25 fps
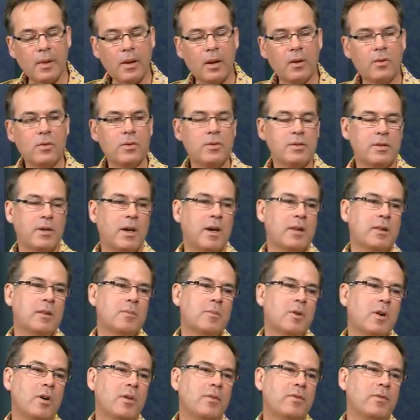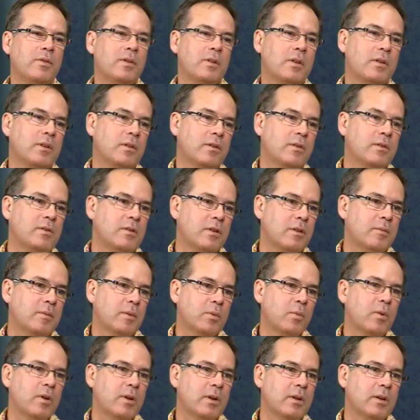you start them off and then you tell me
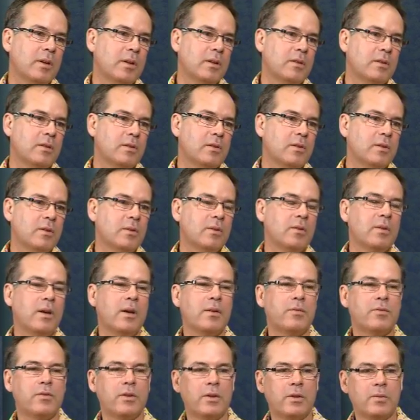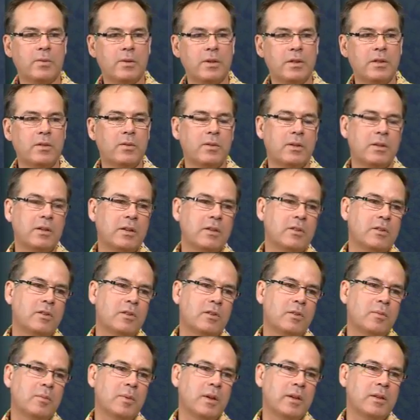what I need to do, how frequently do I need to
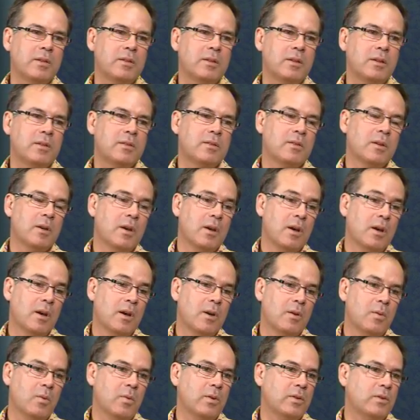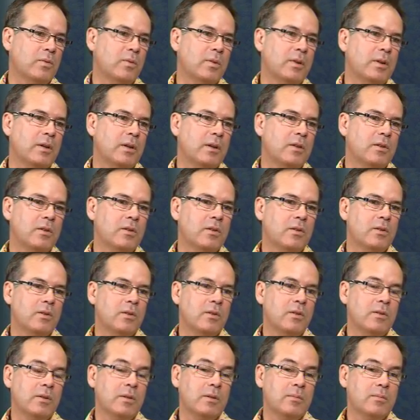do blood tests, what do I need to
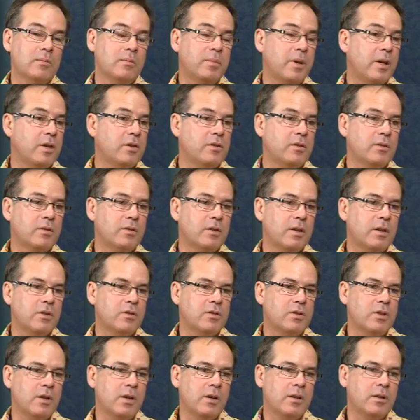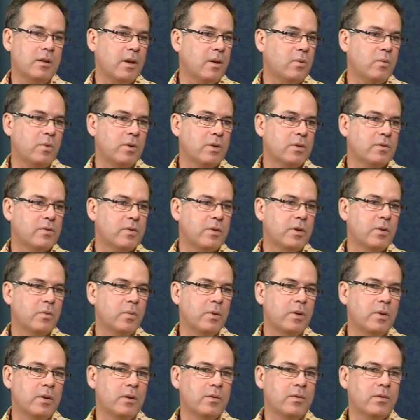do, and patients get shared. That works very
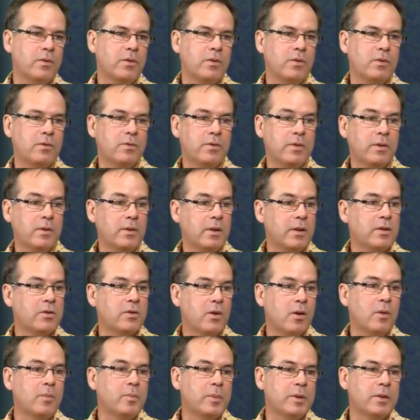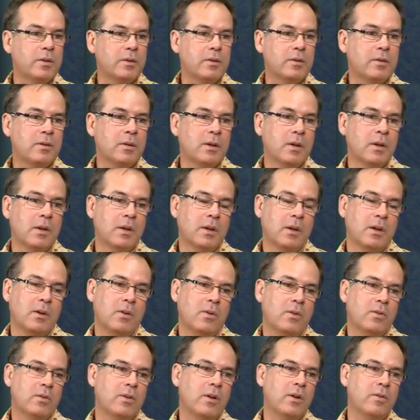well if you feel less competent
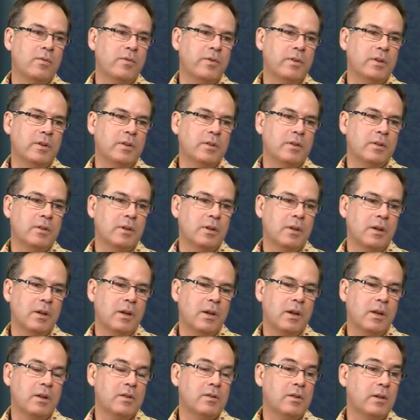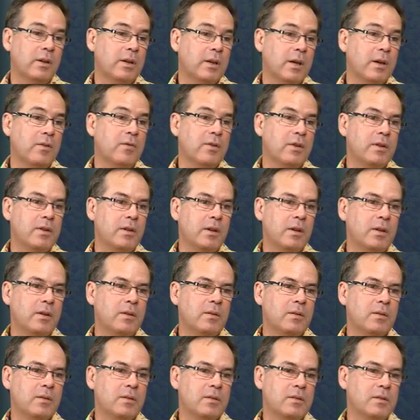or confident. And it's like
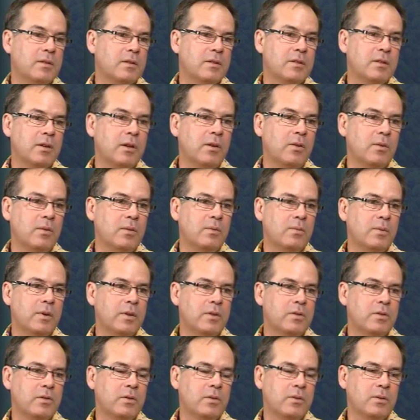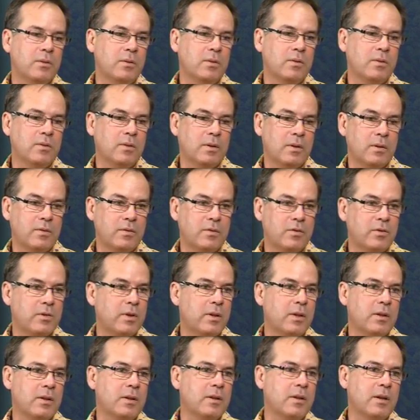everything, it's a skill. Once you have
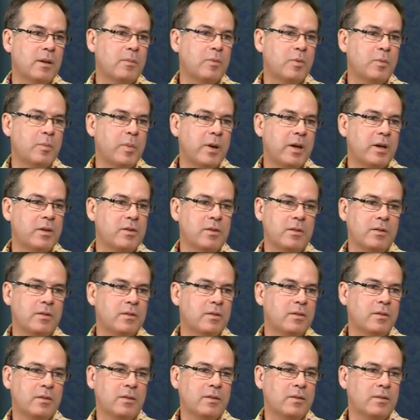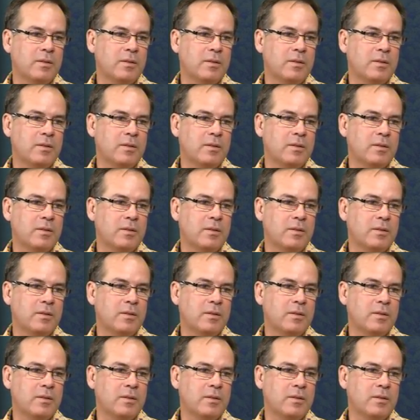treated a number of patients,